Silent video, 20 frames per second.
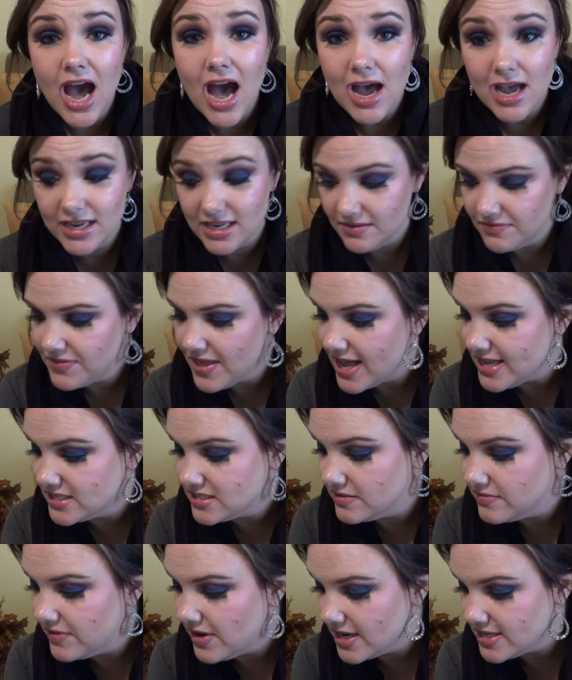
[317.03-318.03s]
I give that
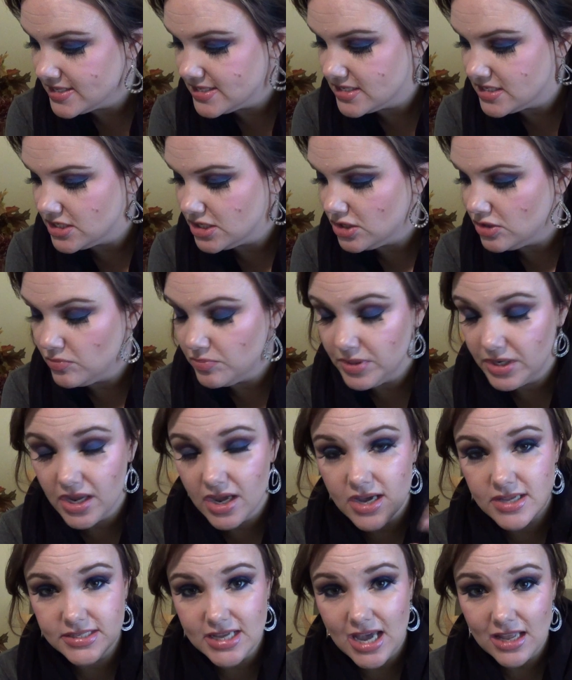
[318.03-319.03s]
to Vice 2
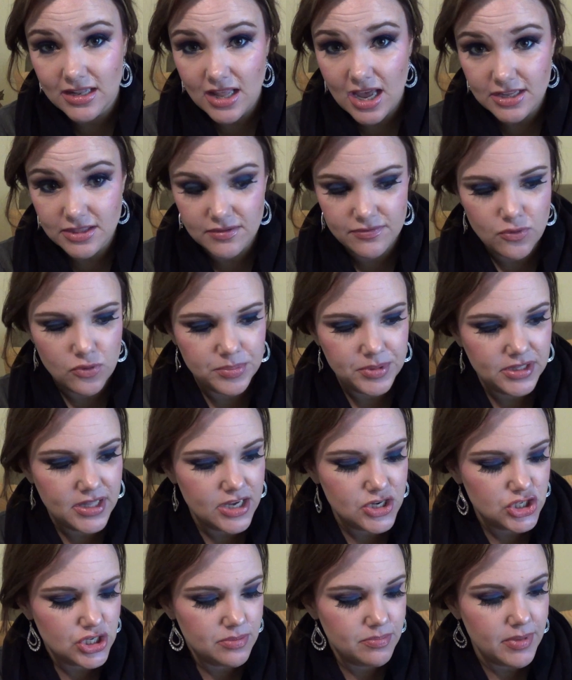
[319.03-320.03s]
because I like the
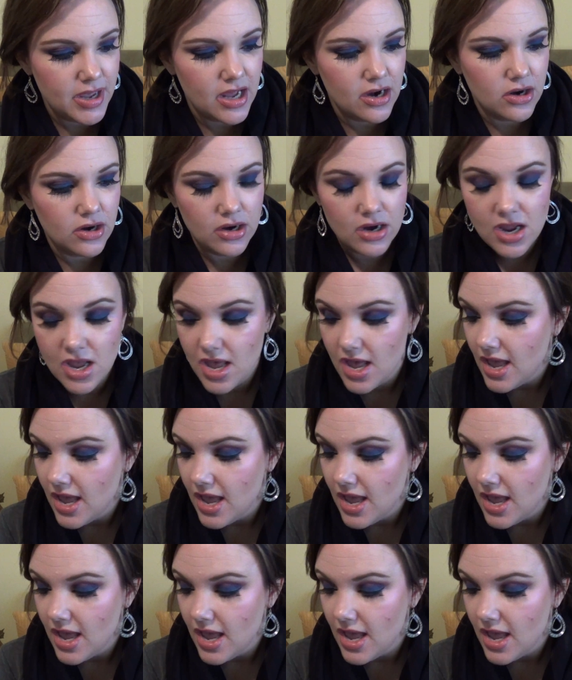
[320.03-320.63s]
formulation better,